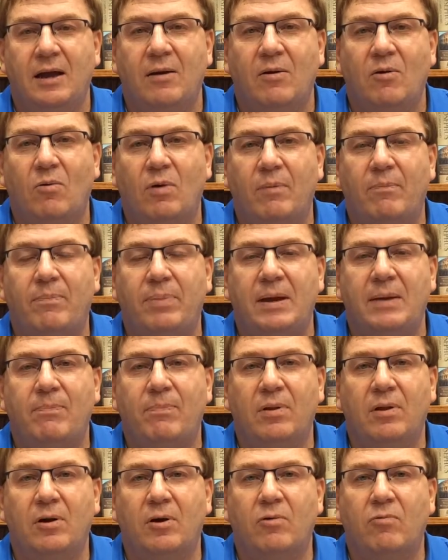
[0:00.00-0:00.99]
what
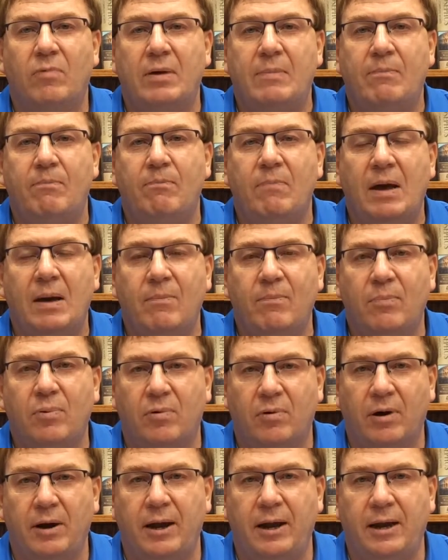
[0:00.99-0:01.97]
people are
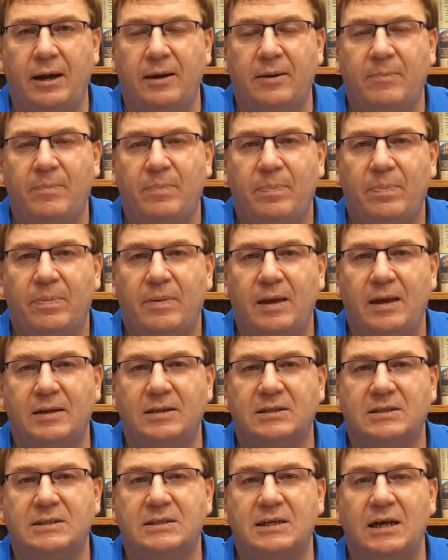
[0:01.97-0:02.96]
remembering
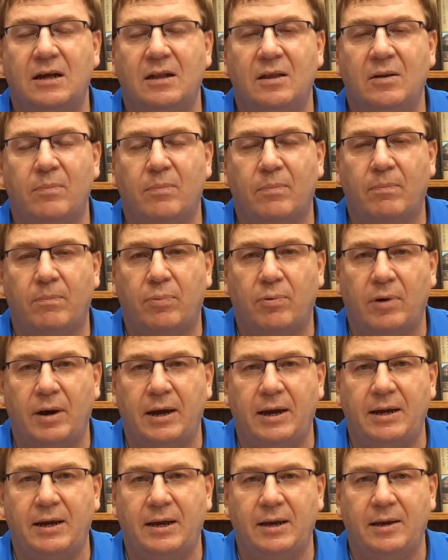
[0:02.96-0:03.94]
and
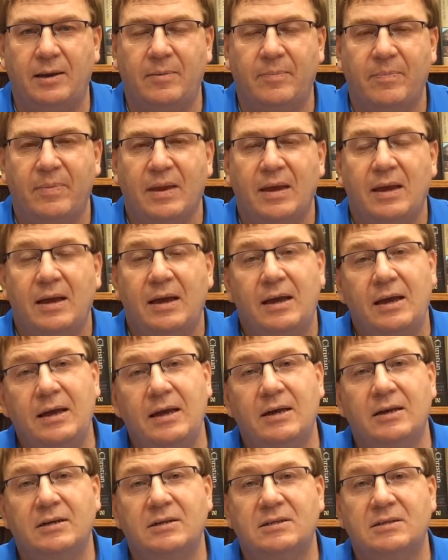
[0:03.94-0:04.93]
celebrating
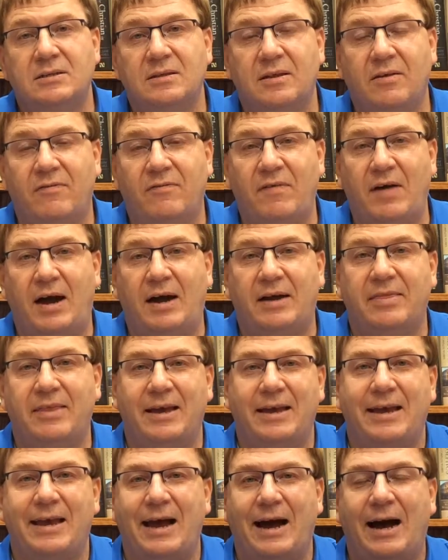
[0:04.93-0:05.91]
is the fact
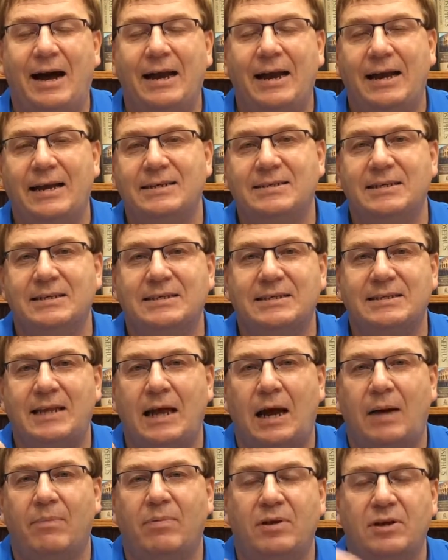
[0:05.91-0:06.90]
that God has
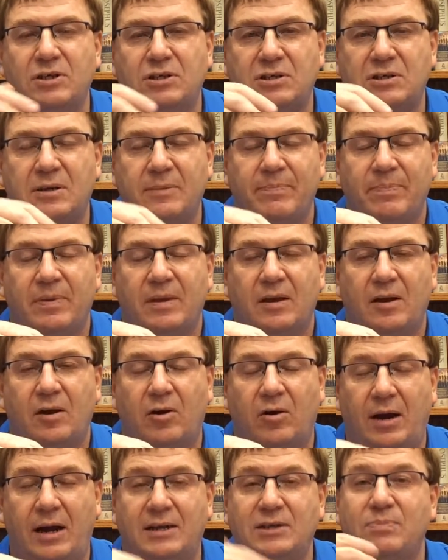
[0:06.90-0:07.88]
established
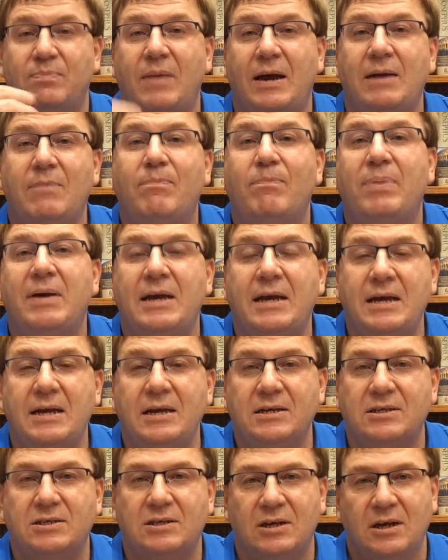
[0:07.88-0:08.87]
or has made
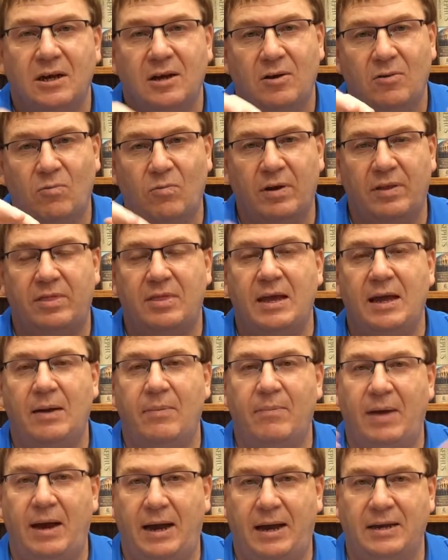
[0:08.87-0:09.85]
peace with
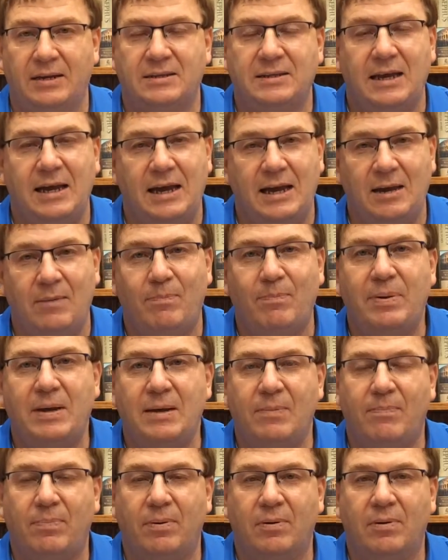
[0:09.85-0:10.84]
them as a
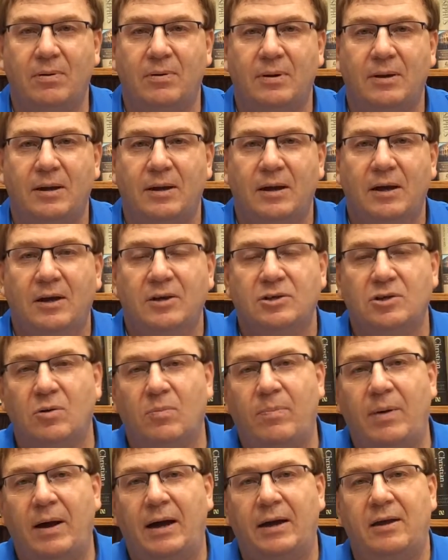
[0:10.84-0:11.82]
people. So
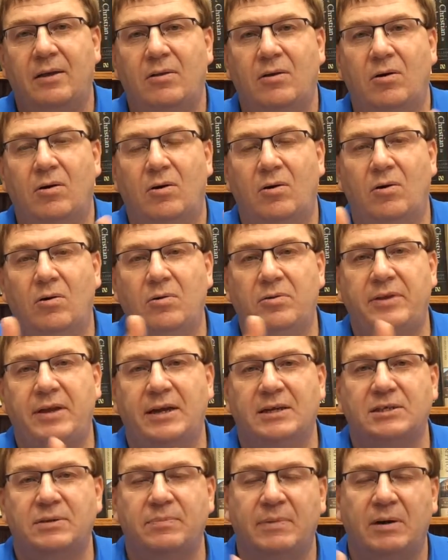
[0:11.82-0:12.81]
back in the Old
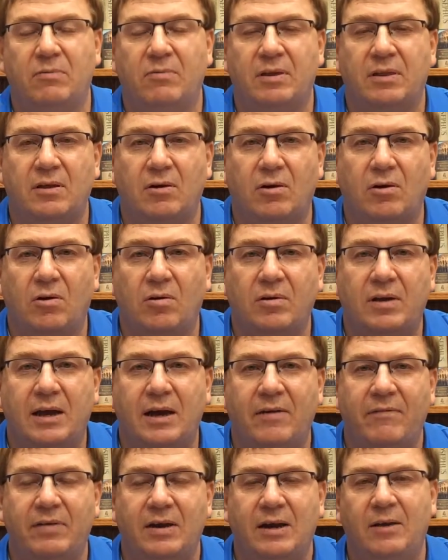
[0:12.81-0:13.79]
Testament with the Old
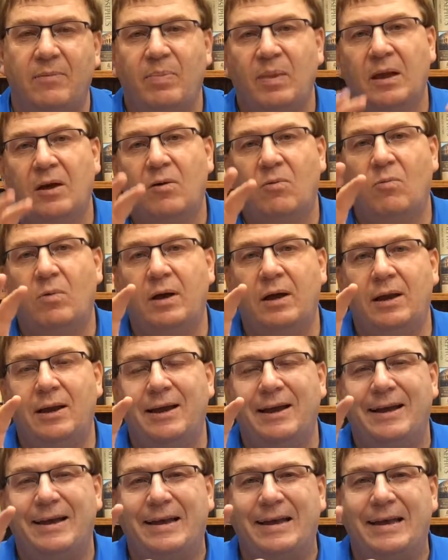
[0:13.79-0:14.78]
Covenant, when
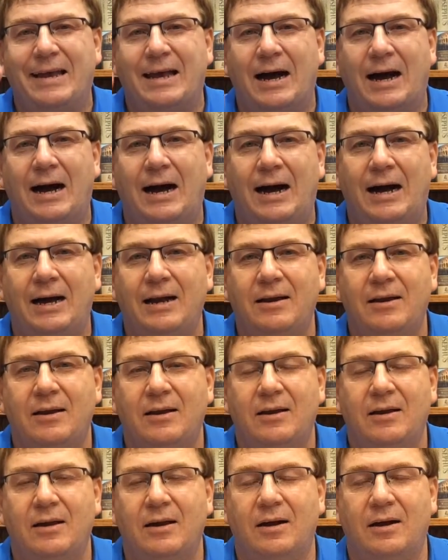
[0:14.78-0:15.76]

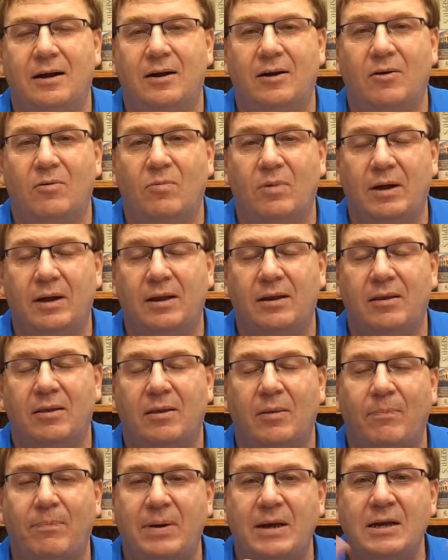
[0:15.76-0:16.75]
when
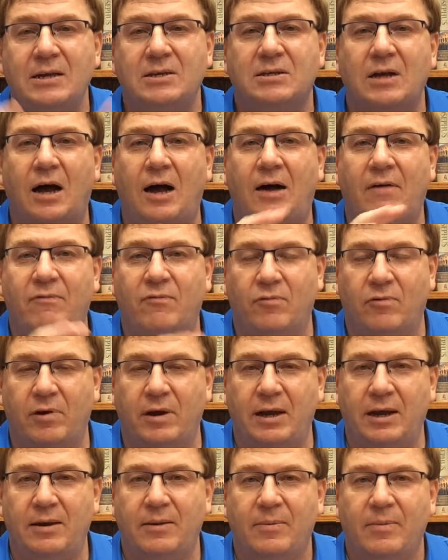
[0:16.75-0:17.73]
the peace
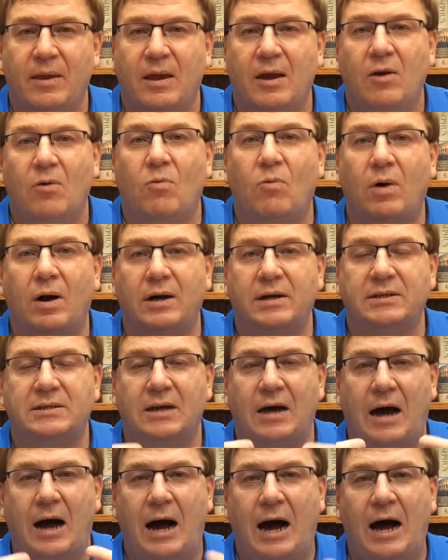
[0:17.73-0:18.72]
offering was
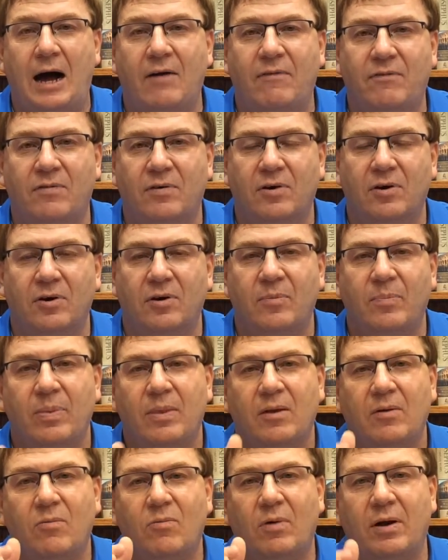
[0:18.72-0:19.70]
offered,
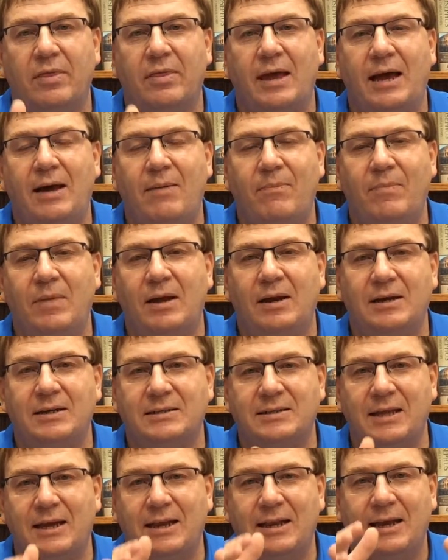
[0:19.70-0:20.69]
what that meant
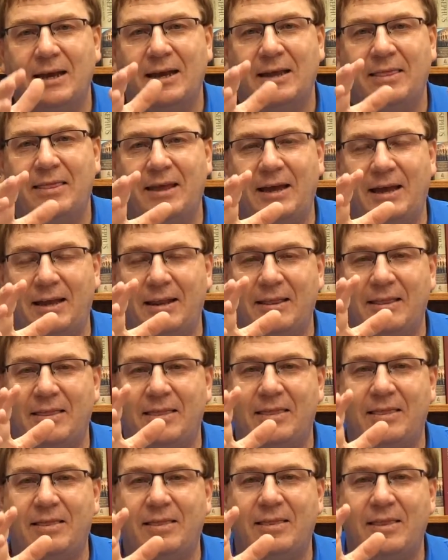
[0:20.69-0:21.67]
is
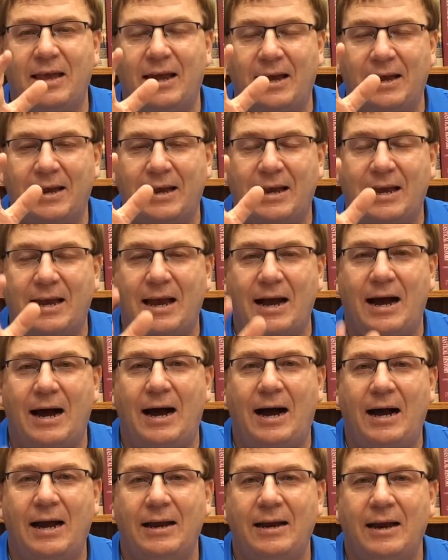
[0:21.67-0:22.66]
that
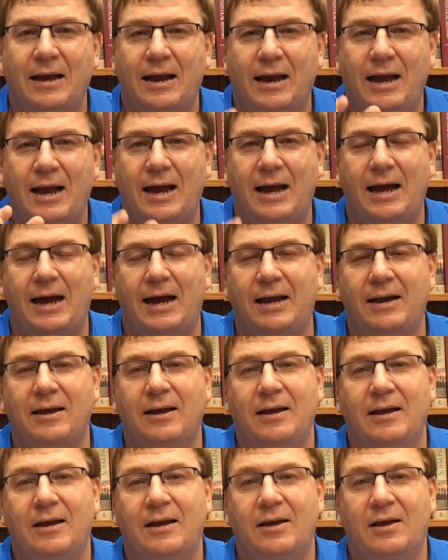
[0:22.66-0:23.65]
God had
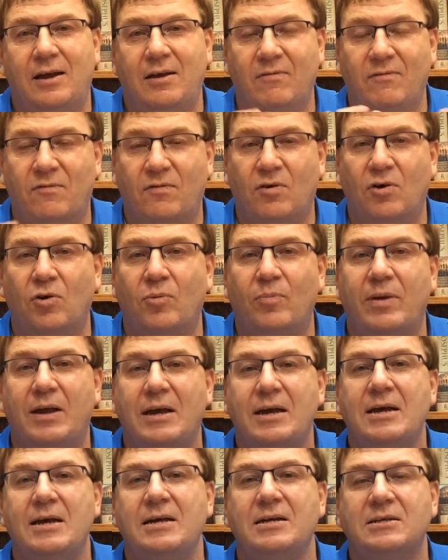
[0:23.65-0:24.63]
confirmed
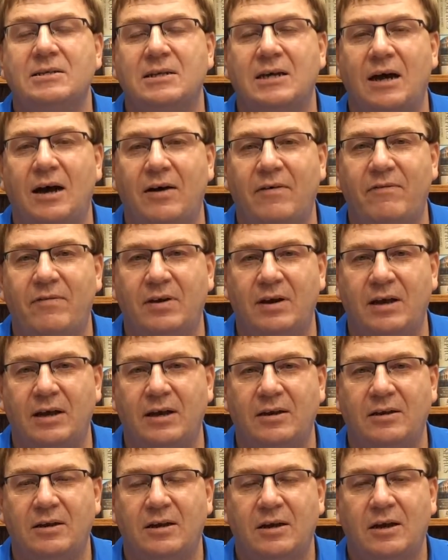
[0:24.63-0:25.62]
his
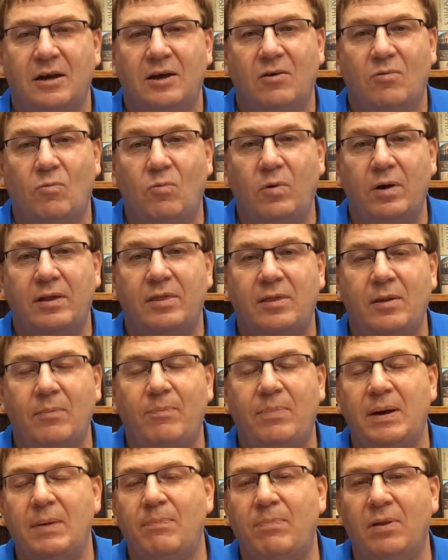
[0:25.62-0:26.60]
covenant with the
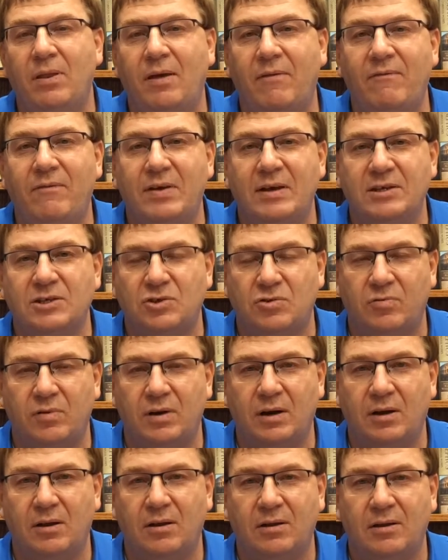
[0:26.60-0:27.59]
people of
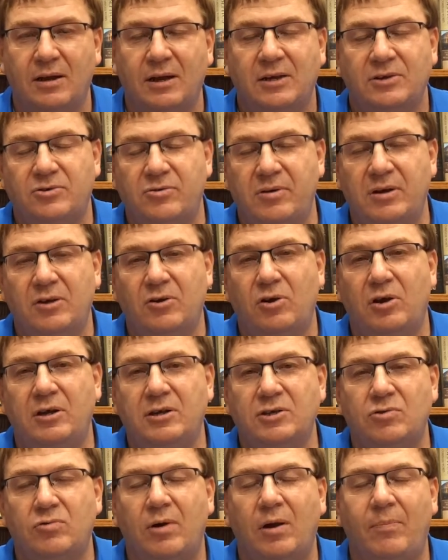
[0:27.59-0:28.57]
Israel. So
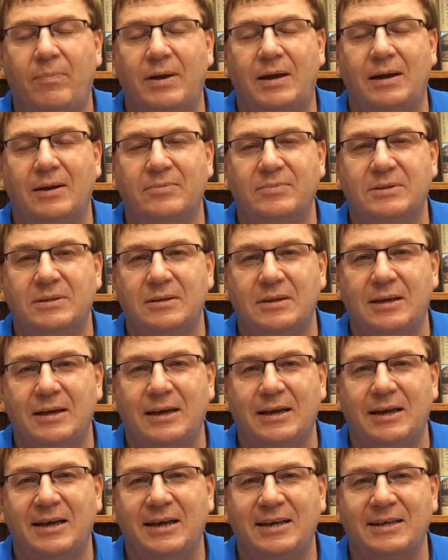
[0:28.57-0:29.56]
Israel becomes
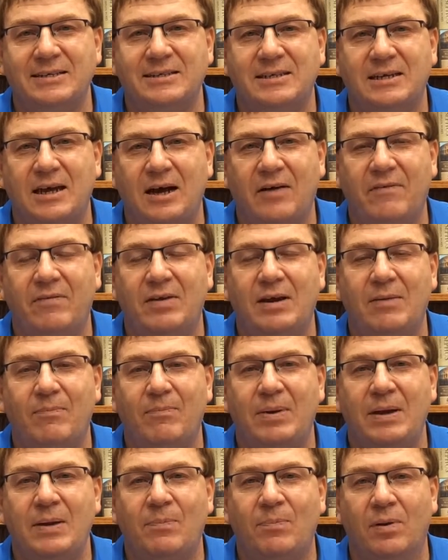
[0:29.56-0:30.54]
his covenant
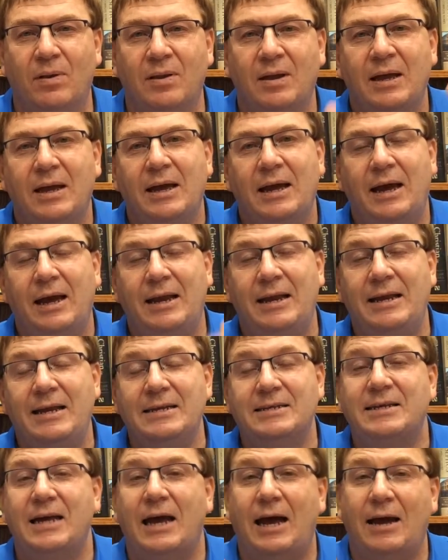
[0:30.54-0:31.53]
people, and
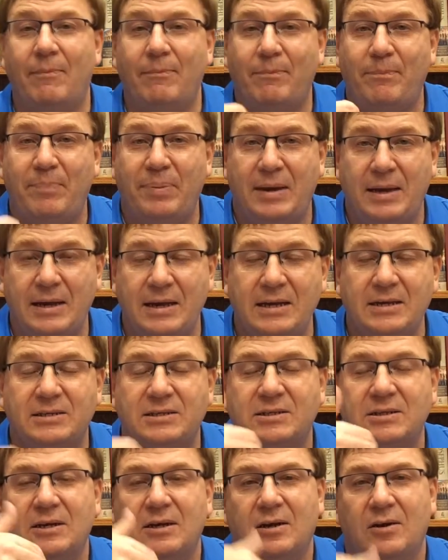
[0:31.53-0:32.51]
he's at
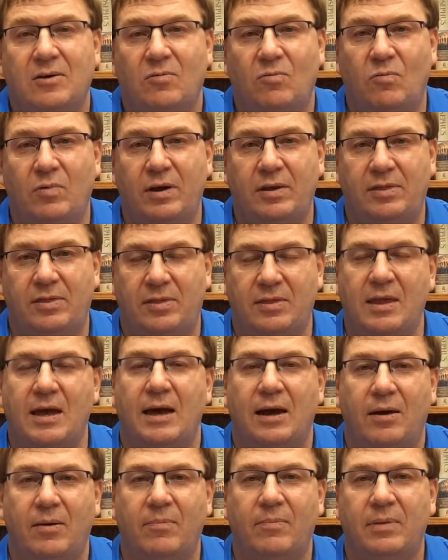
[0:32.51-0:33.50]
peace with
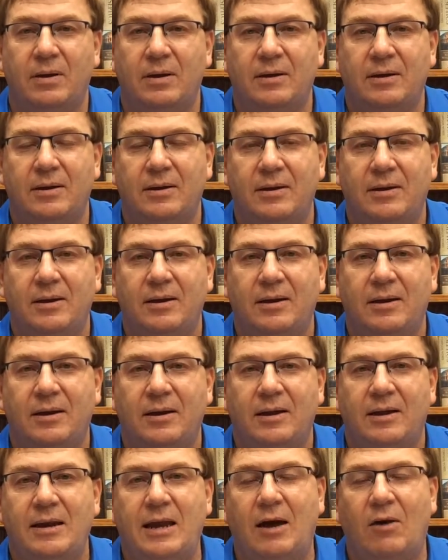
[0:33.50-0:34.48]
them.
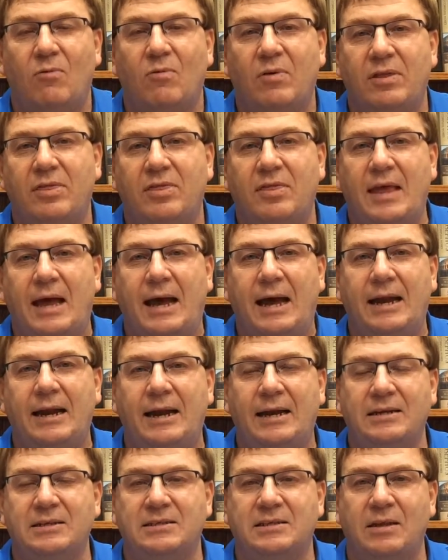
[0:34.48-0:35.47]
Now, with that
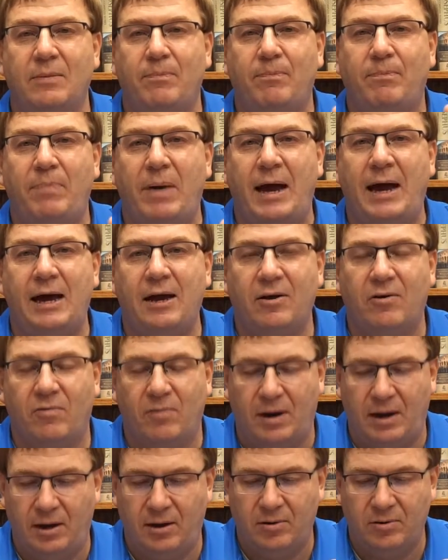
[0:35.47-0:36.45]
as the
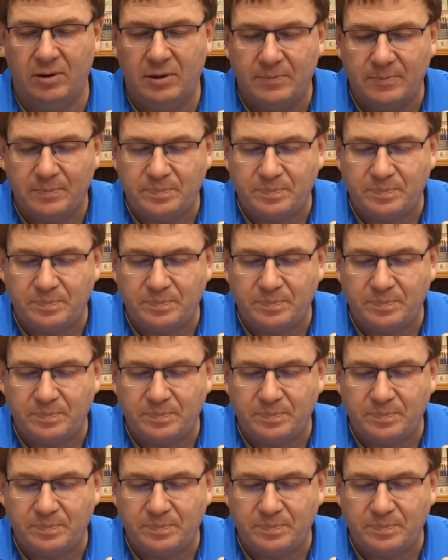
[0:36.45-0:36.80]
background,